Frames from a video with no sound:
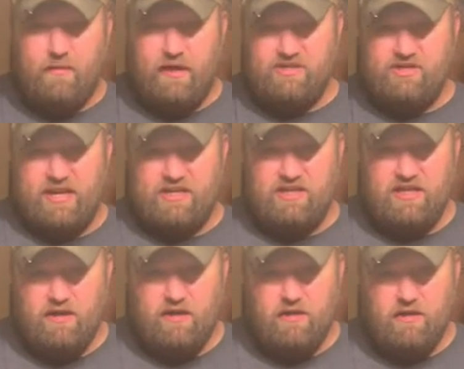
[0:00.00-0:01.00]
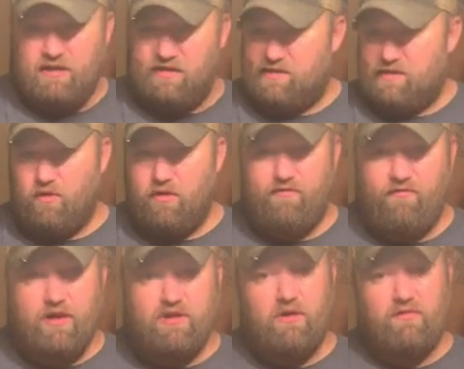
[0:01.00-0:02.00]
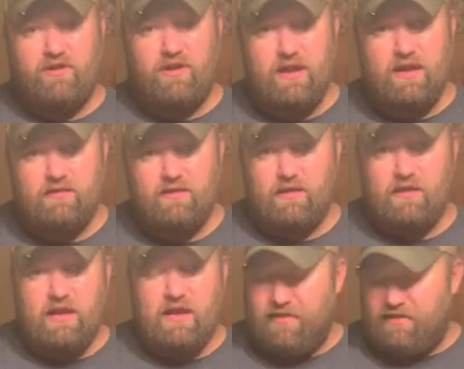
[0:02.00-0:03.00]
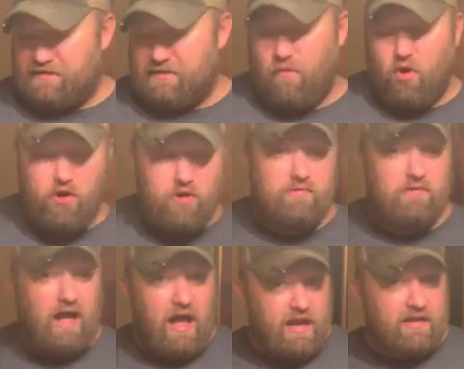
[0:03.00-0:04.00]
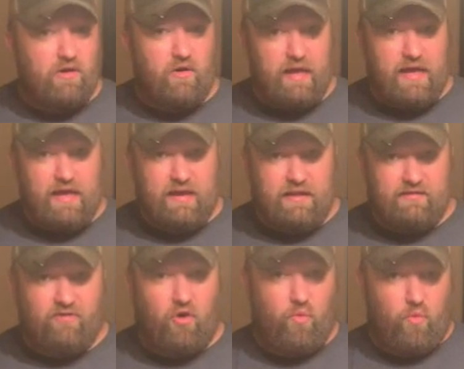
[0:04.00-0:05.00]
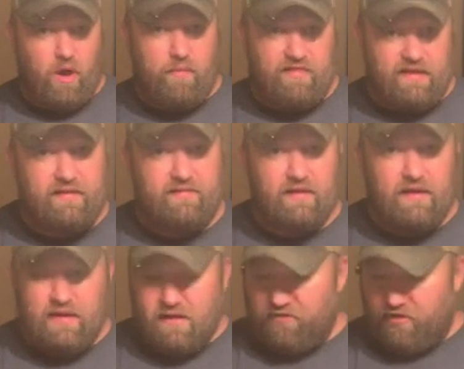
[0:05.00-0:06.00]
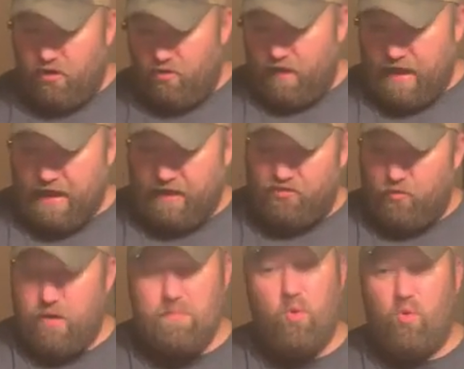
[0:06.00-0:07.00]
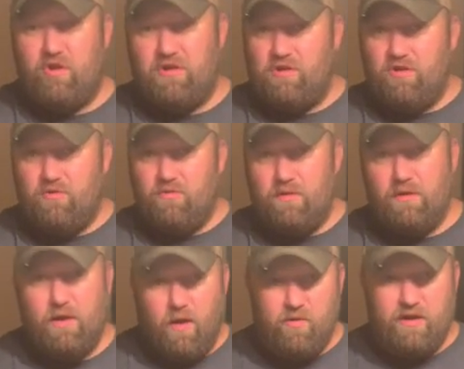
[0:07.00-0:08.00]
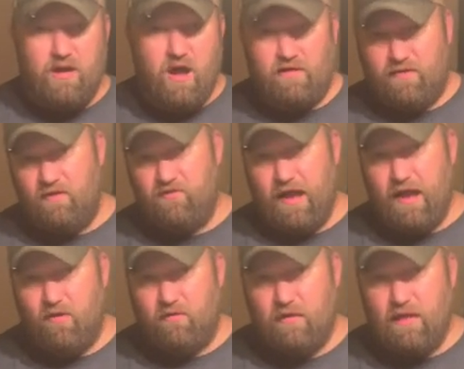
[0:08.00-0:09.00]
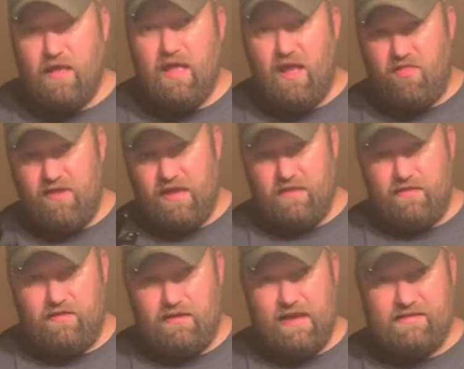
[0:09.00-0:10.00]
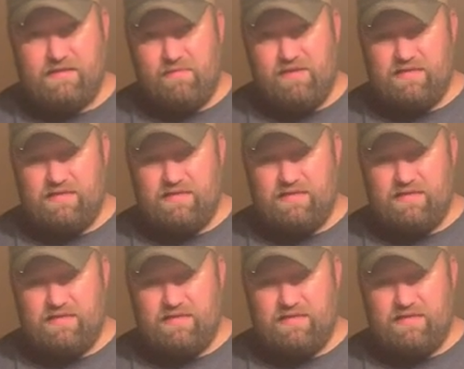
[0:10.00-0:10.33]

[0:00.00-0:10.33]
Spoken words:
of my injection in there, throw it in the fridge overnight, and then tomorrow I can go ahead and start rubbing these. So I got 3 more to do. I'm gonna knock those out, and then the next time you